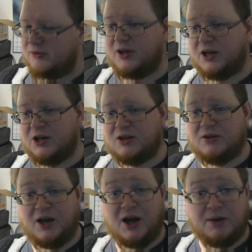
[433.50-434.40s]

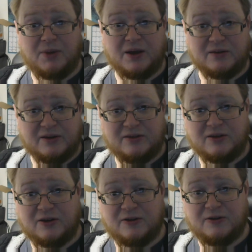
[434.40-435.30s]
Technically on my
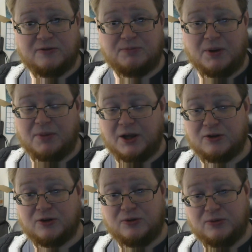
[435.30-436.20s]
list of my
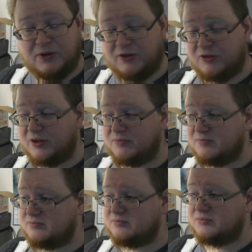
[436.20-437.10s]
to-do list.
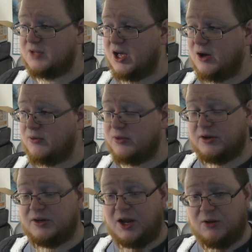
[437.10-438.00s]
Now the
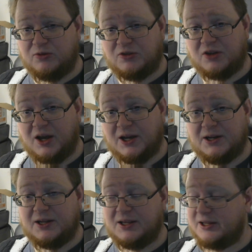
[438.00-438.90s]

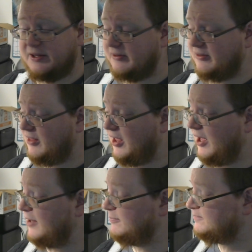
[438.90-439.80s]
downside is
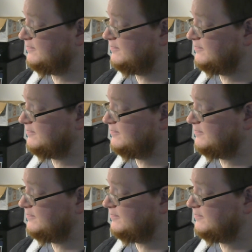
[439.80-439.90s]
that